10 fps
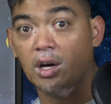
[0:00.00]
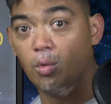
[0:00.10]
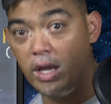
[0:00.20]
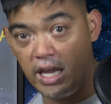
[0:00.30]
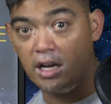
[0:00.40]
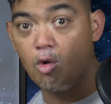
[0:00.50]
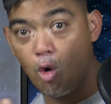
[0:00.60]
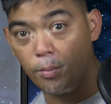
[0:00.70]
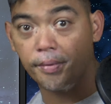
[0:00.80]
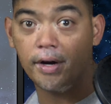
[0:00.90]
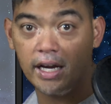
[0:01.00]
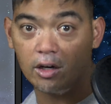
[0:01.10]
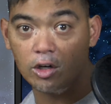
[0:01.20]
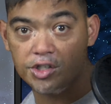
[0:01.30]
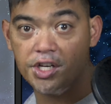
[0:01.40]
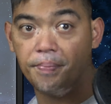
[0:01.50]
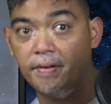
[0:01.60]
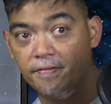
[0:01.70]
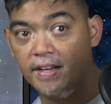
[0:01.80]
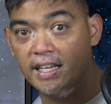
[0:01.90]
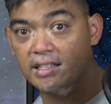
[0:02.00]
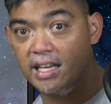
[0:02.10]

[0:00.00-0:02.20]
we incorporate our shipping fees